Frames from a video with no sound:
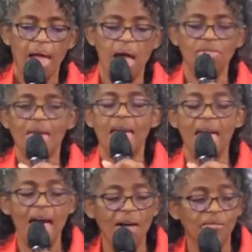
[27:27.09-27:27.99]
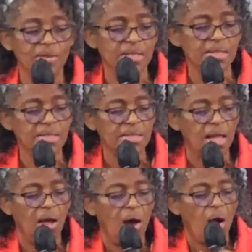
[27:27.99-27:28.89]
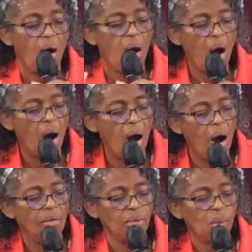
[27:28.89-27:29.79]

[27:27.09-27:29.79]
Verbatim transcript: and the heavens are